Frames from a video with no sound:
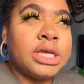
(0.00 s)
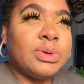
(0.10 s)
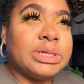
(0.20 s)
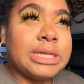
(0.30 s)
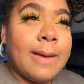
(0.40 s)

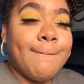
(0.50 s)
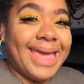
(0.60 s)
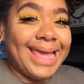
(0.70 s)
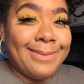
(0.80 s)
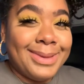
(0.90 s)
with some
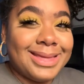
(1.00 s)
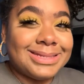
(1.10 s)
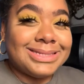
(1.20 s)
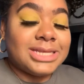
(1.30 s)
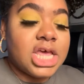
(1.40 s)
bacon
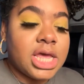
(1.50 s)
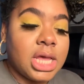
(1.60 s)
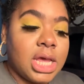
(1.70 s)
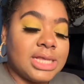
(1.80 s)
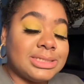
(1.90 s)
bits
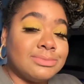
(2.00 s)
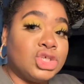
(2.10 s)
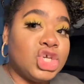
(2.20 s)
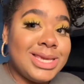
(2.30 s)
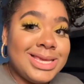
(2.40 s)
and some
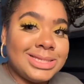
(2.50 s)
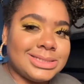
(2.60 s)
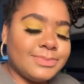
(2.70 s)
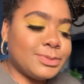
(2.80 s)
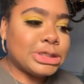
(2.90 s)

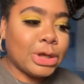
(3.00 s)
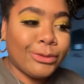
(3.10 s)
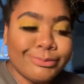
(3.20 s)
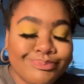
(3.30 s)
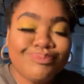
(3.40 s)
cheese. So